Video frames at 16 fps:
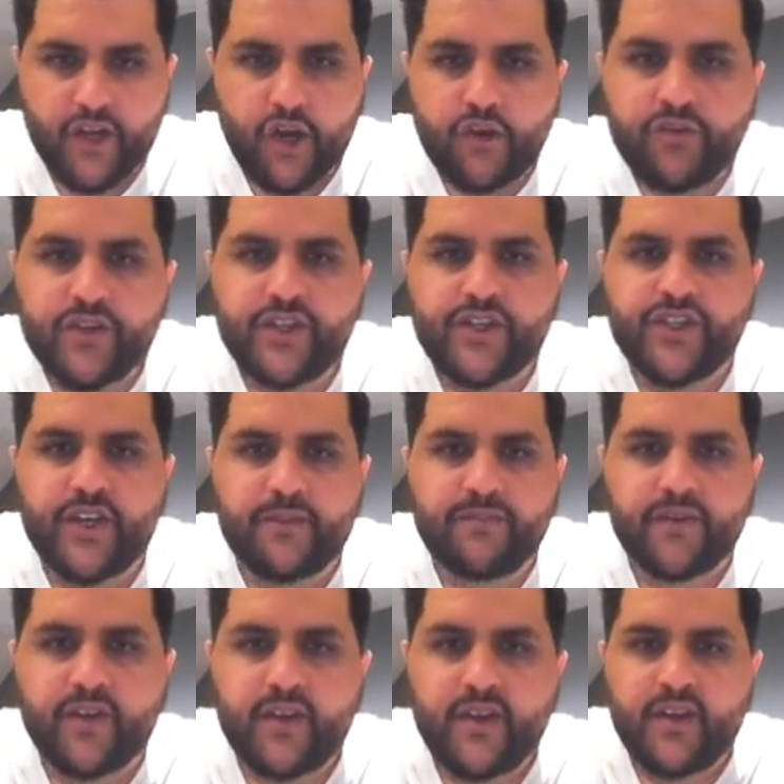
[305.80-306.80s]
ownership,
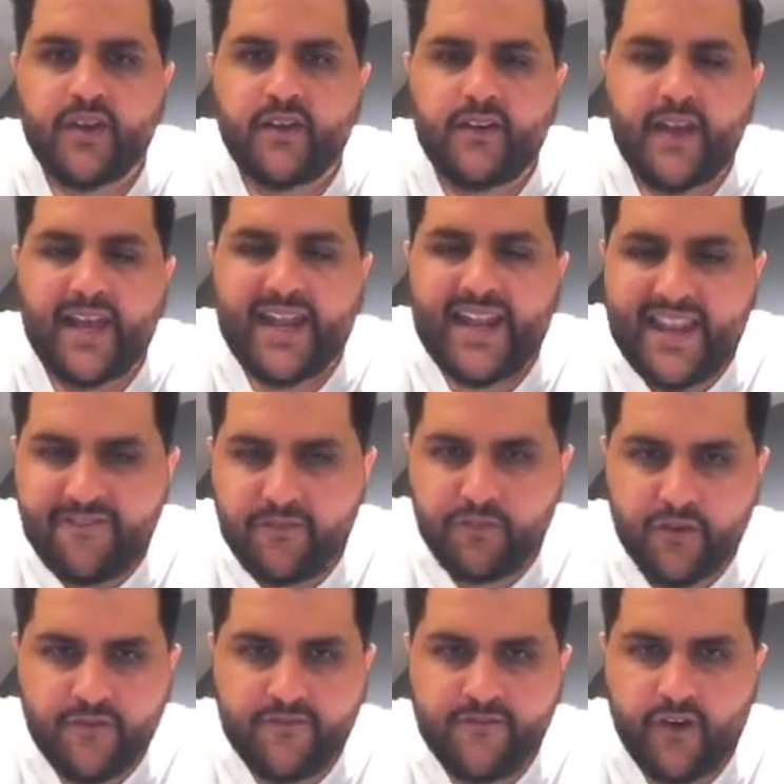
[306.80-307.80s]

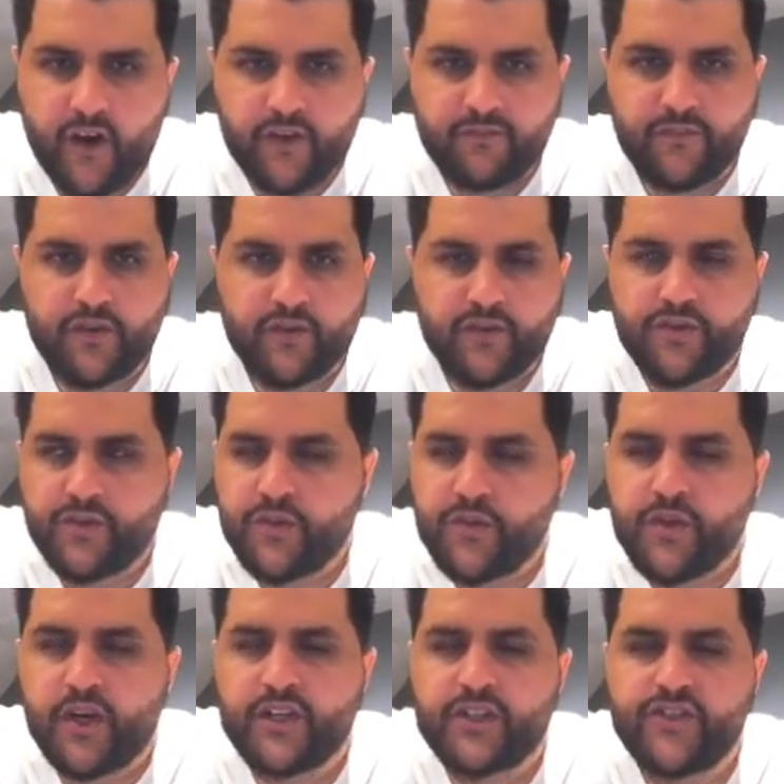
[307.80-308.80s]
11.5 mil,
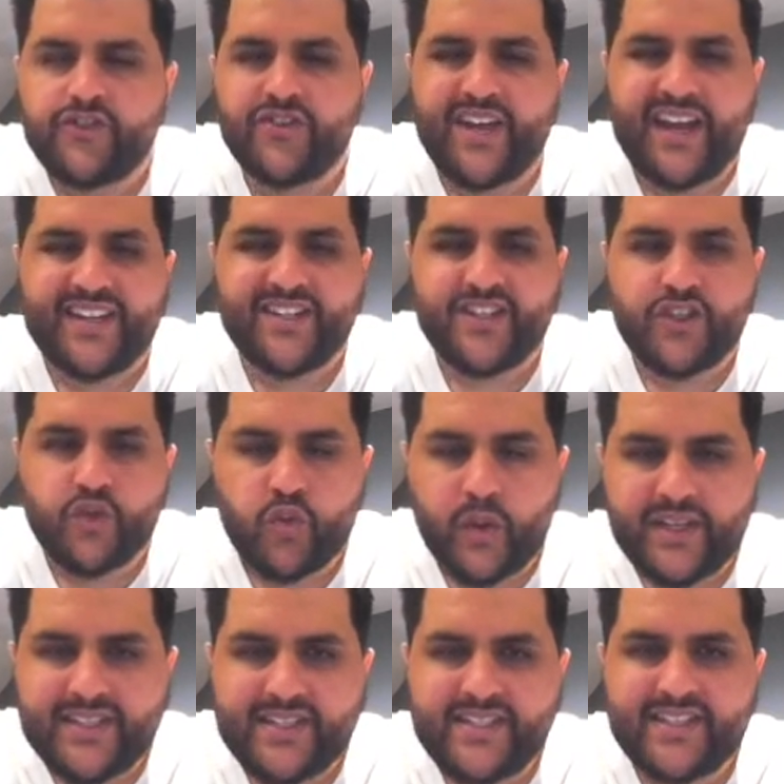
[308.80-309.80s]

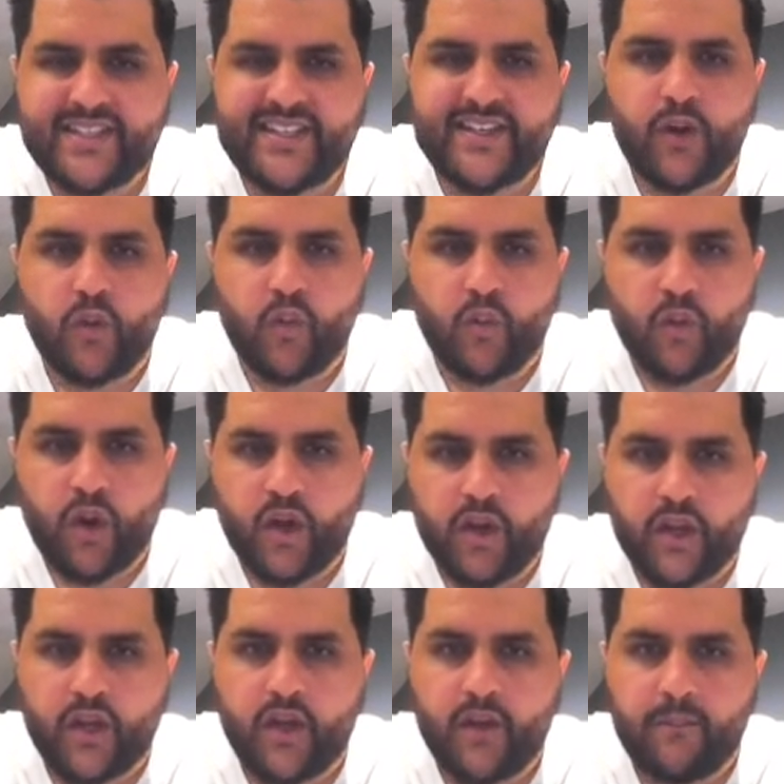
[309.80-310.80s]

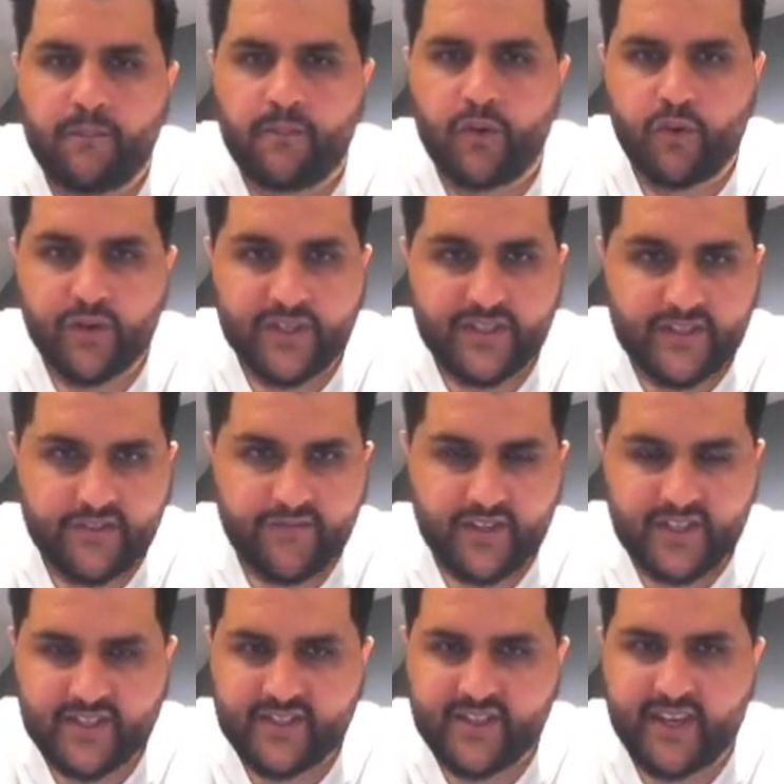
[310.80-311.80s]
221 points for
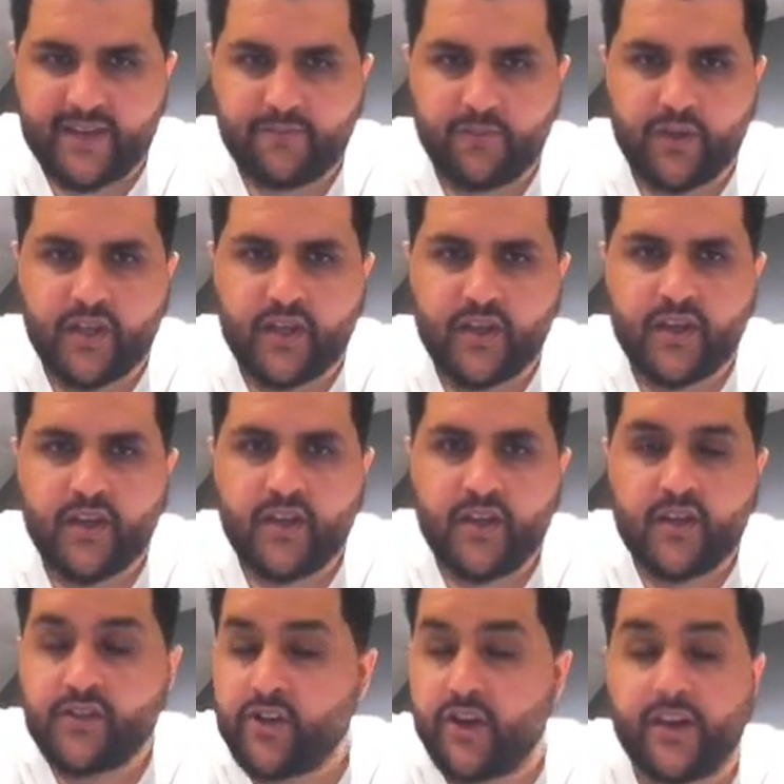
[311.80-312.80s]
this game week.
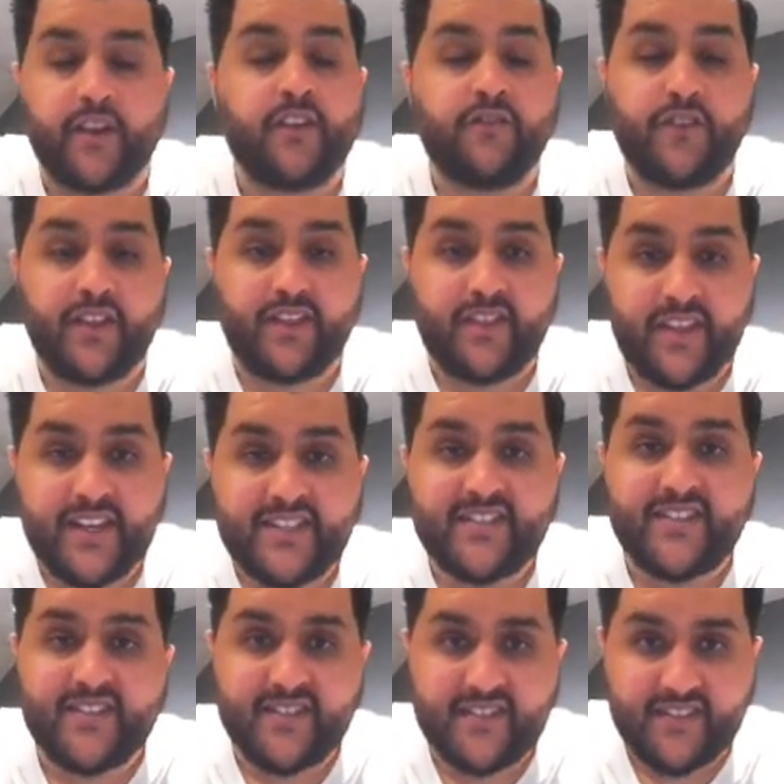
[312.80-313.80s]
Sorry, for
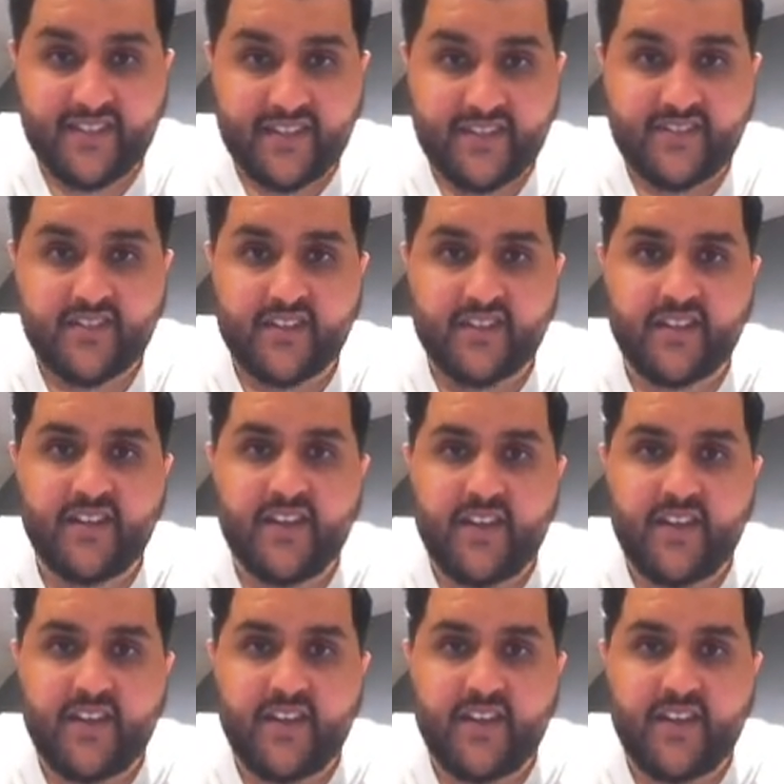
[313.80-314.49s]
this season,